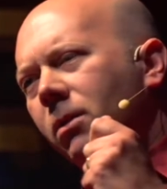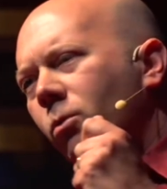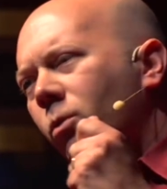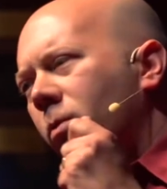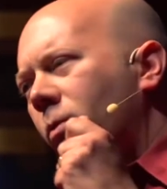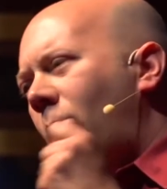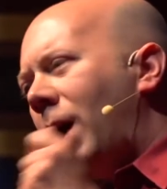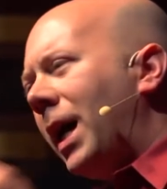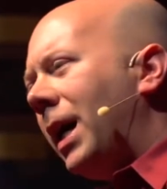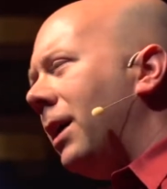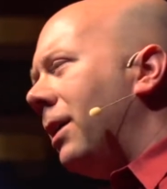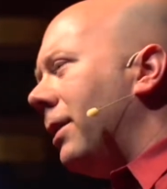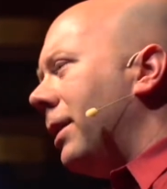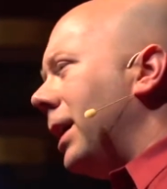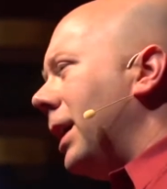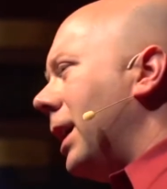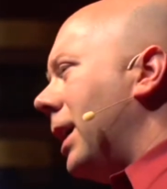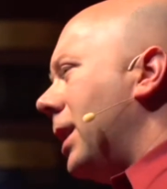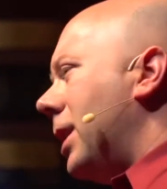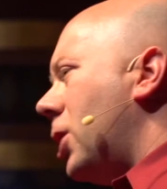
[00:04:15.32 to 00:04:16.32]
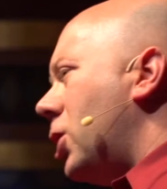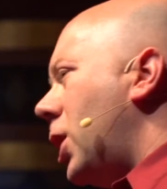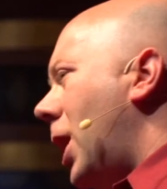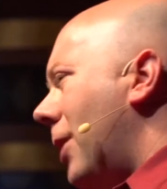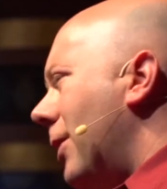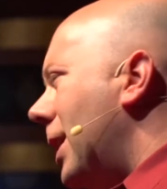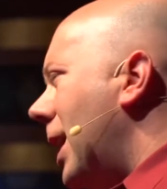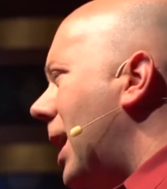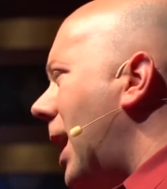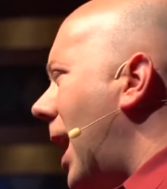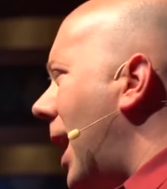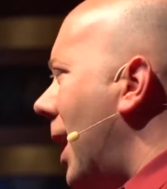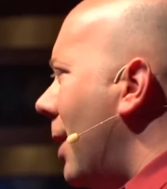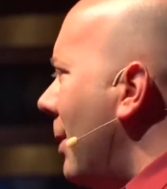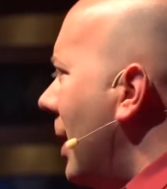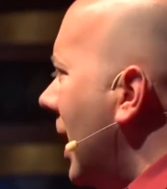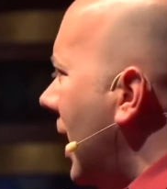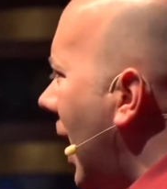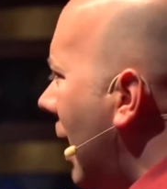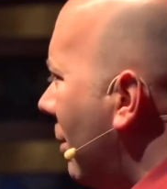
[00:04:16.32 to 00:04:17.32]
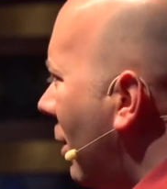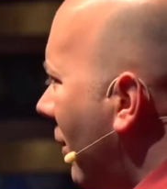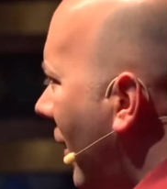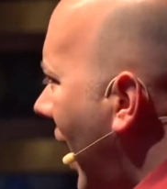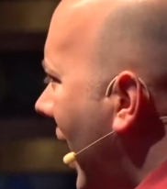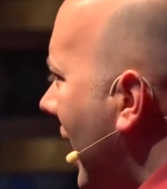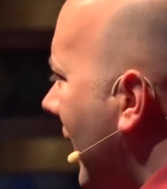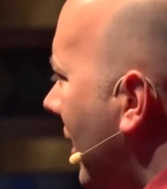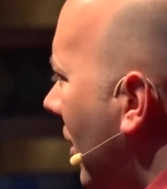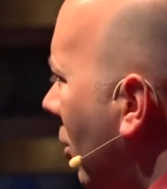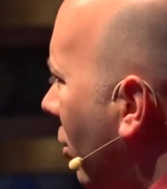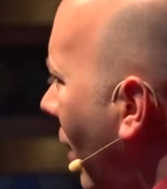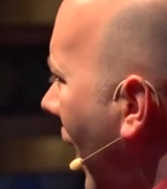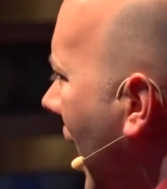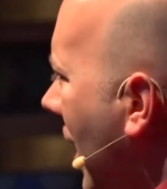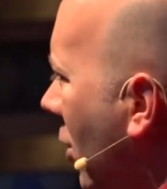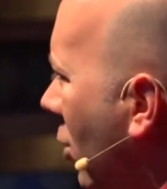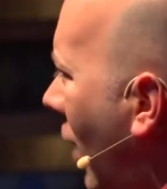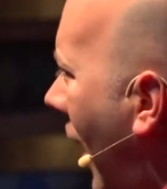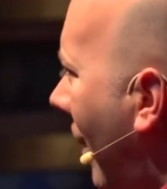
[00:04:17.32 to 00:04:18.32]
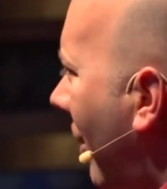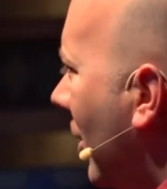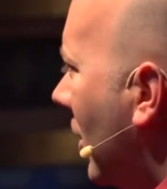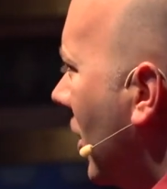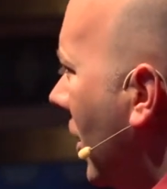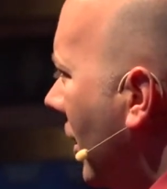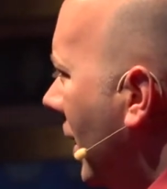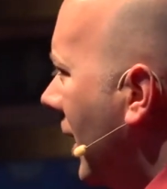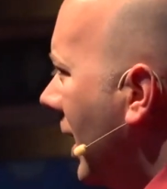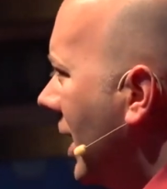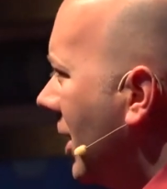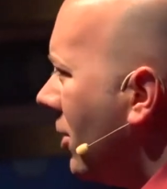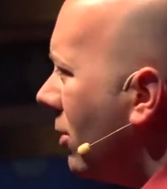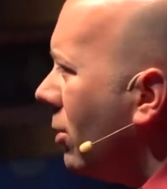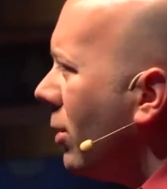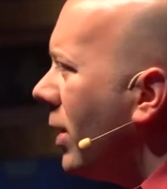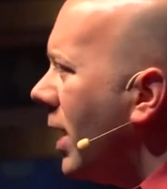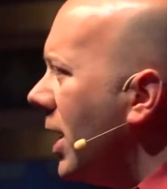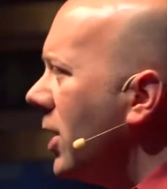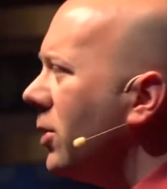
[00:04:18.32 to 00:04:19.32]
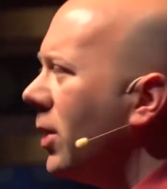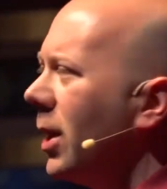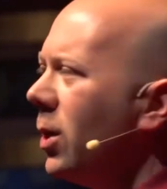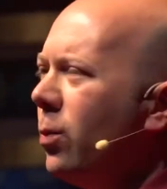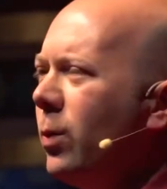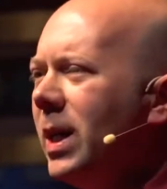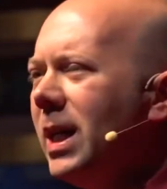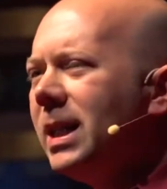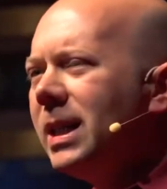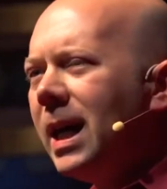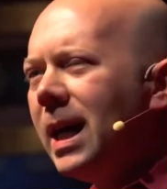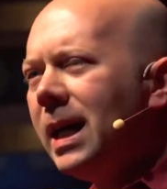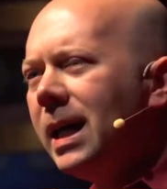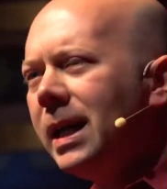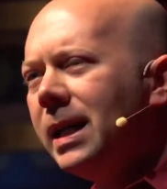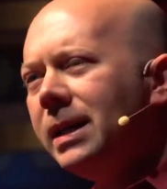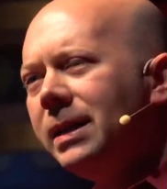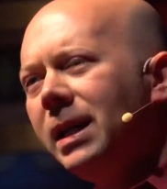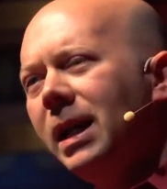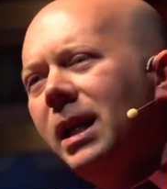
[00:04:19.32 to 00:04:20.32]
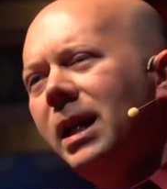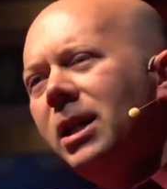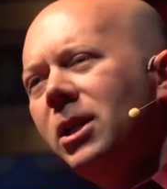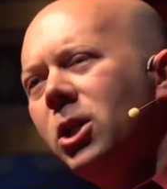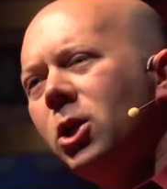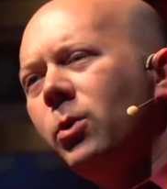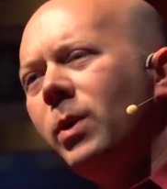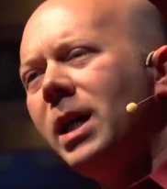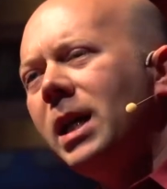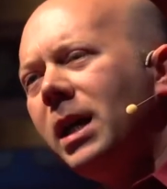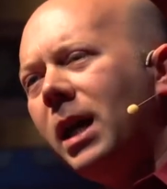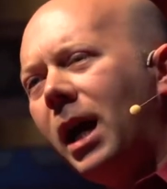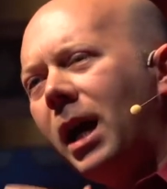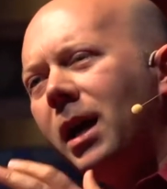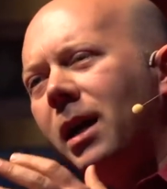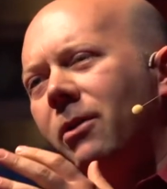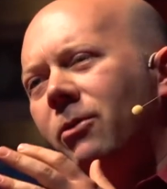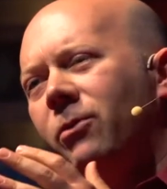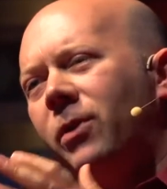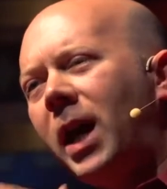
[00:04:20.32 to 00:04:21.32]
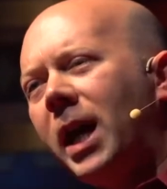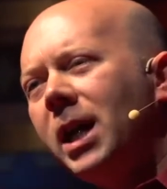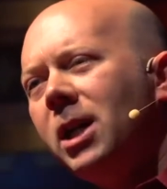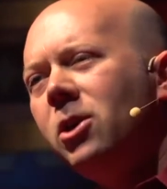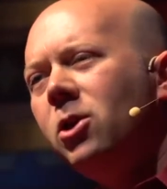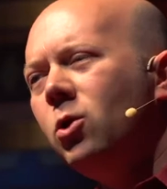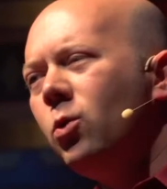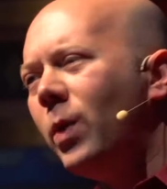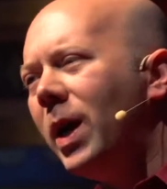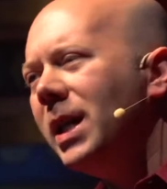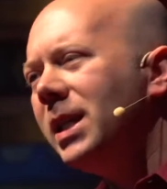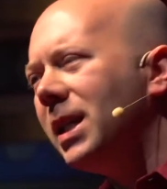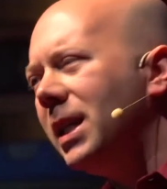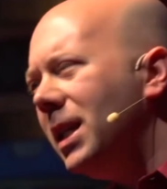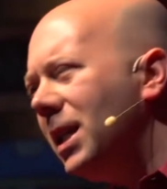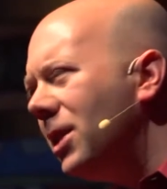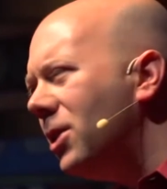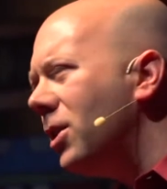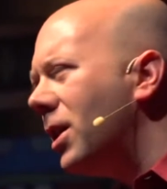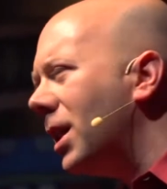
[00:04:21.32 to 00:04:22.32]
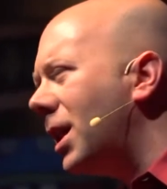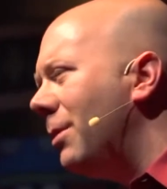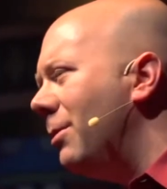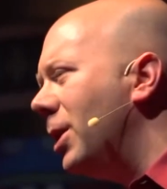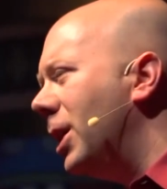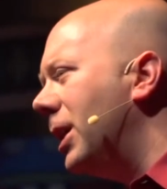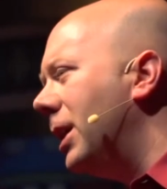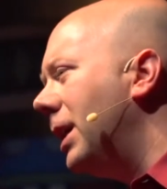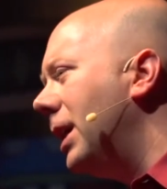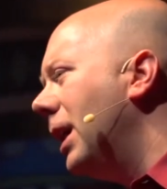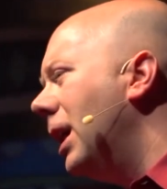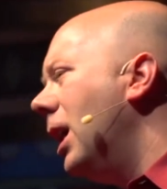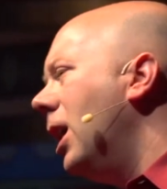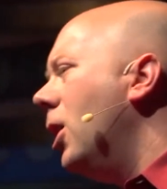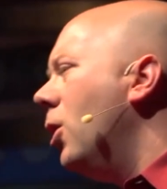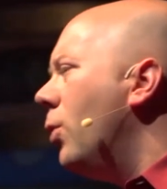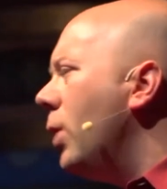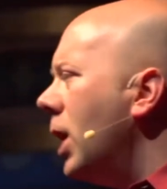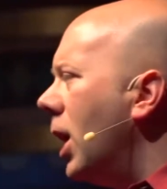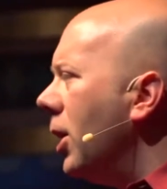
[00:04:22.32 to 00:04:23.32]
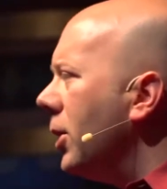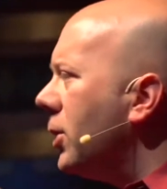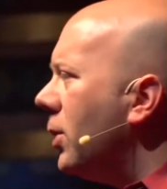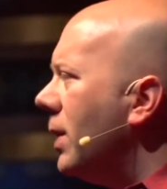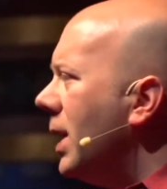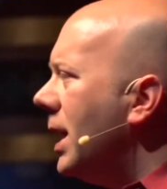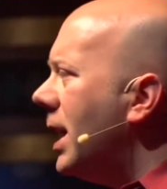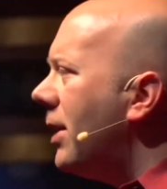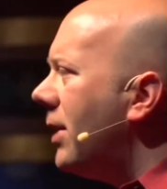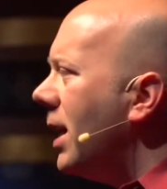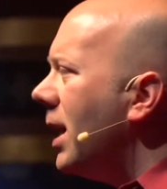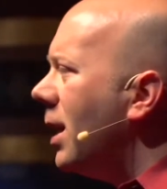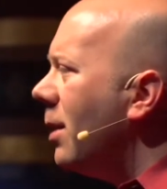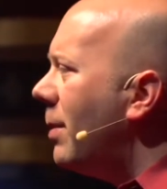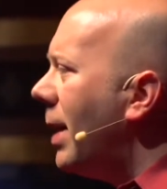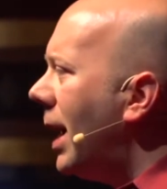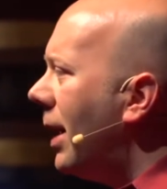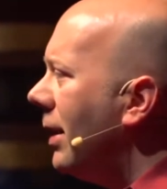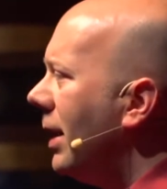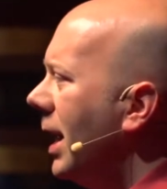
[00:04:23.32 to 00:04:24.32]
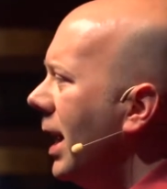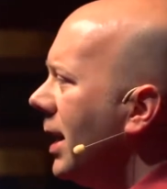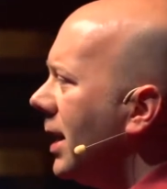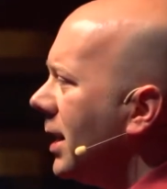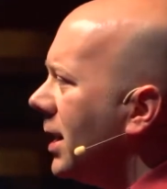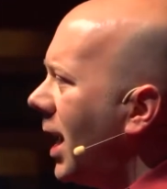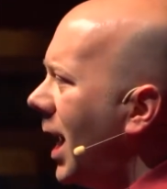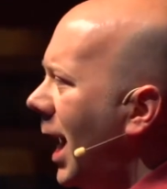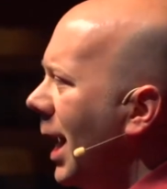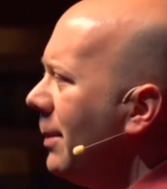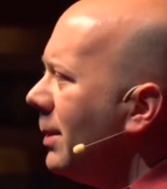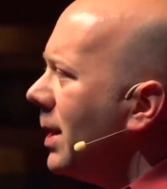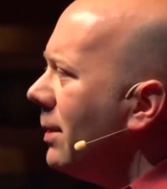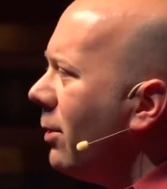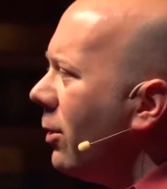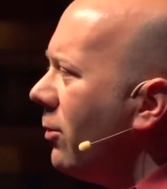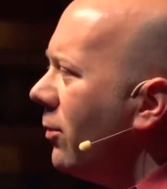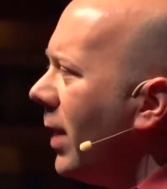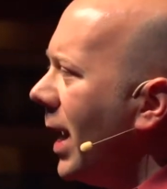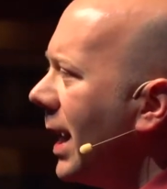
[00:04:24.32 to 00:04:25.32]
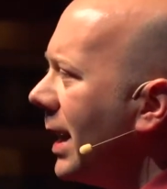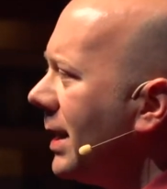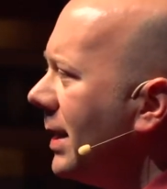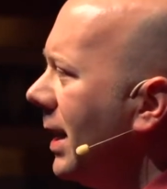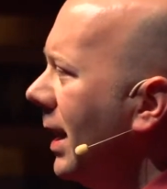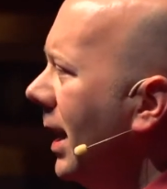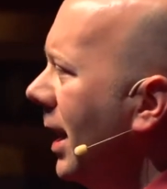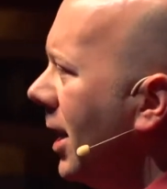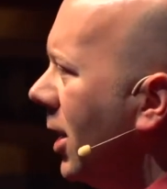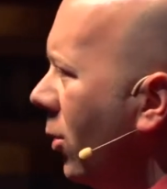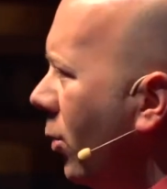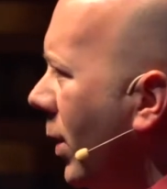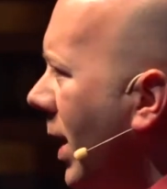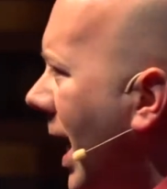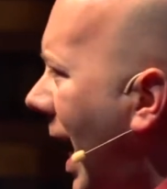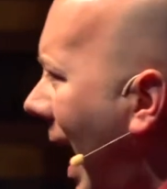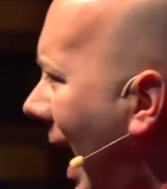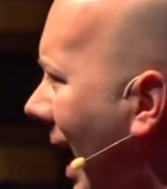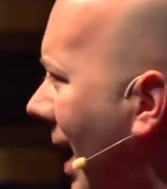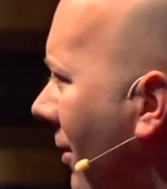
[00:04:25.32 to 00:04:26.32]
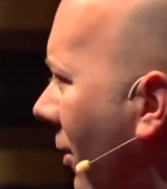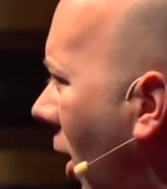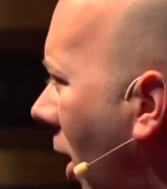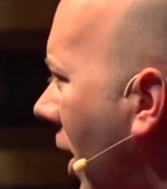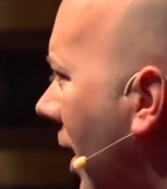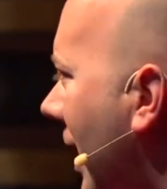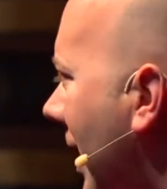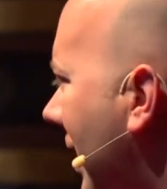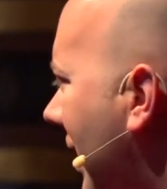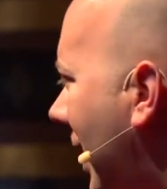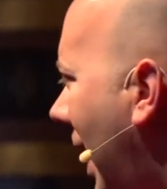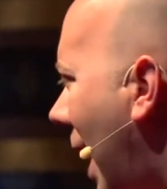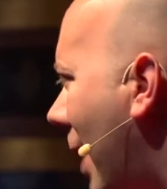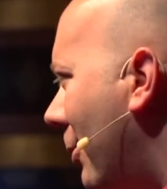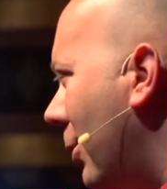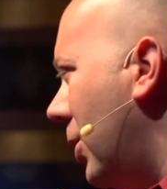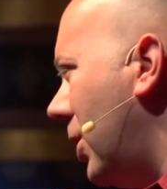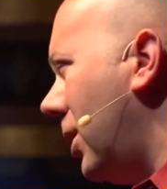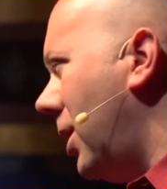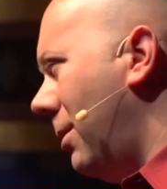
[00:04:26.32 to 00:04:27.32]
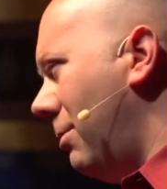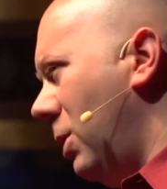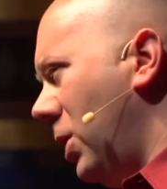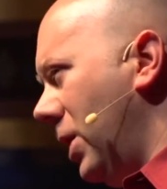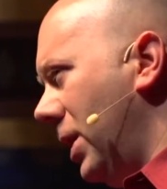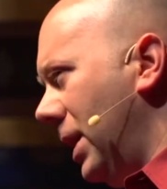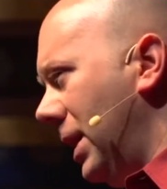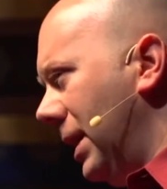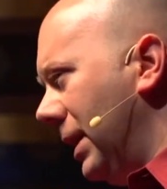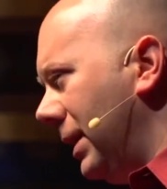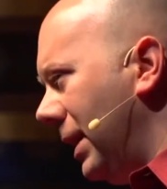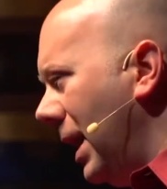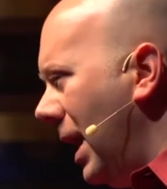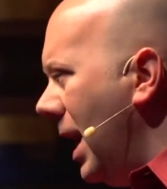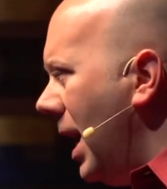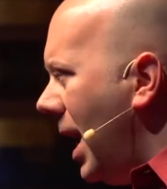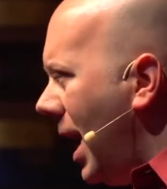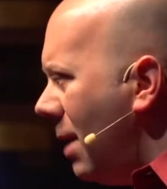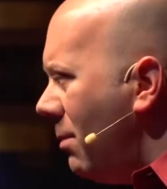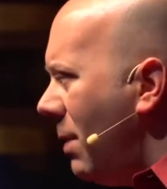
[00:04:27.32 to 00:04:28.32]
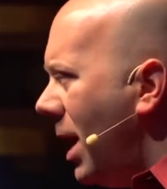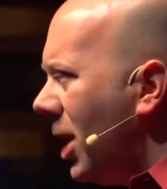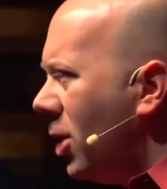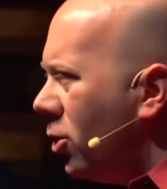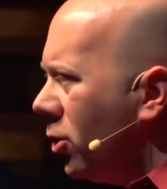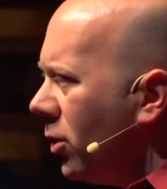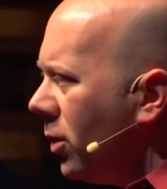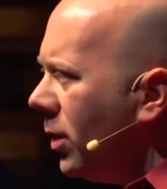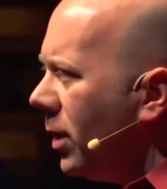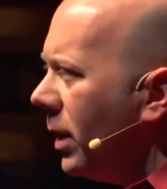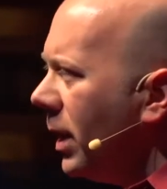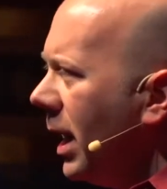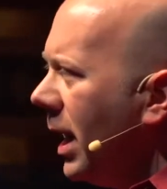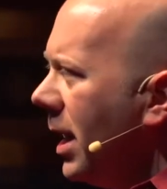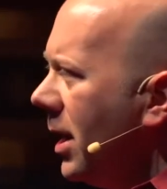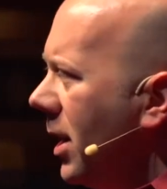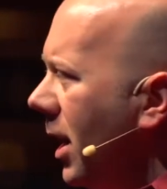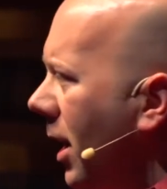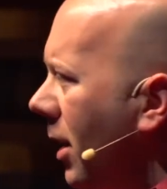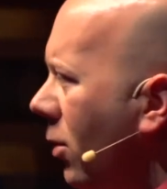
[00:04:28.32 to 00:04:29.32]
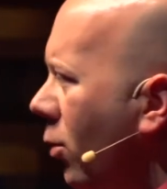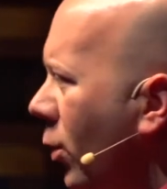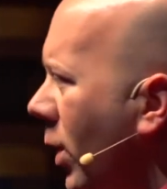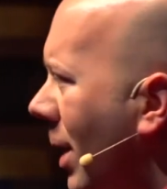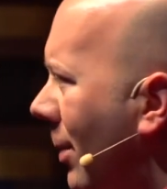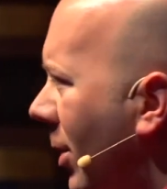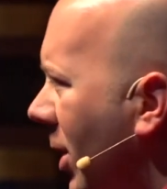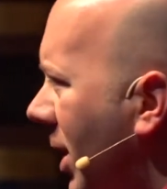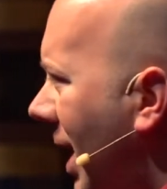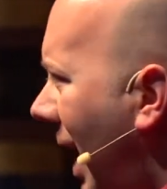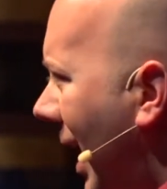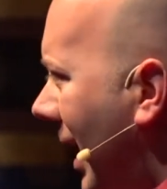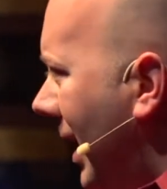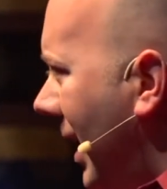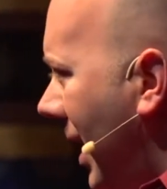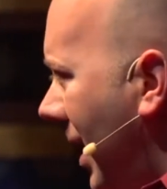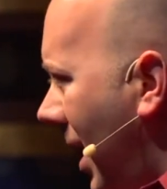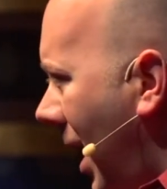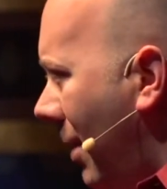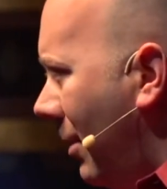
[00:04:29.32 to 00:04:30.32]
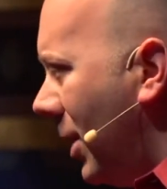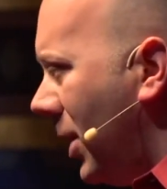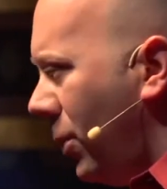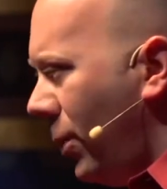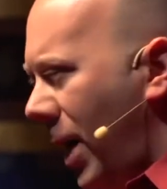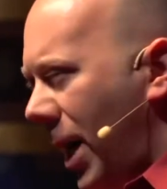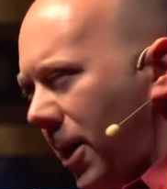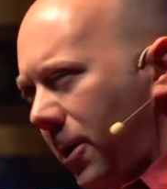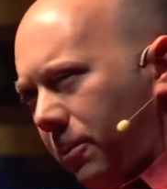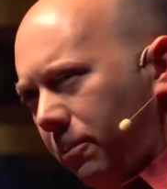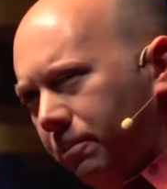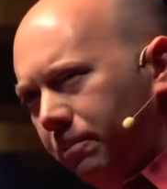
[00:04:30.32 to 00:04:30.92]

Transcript: while the sharing economy can provide us great new opportunities through things like weak ties to uh, find new ways into the community, we also need to think about the types of effects that we have on established communities and make sure that we're protecting them as well.